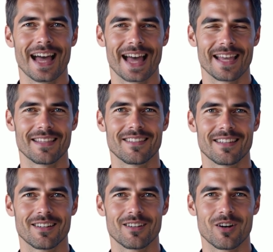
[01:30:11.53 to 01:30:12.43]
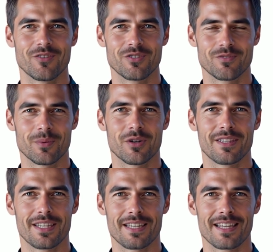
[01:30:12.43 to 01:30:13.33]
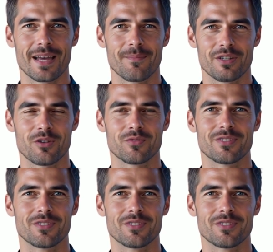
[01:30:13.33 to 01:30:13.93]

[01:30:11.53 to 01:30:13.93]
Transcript: and their corresponding chemical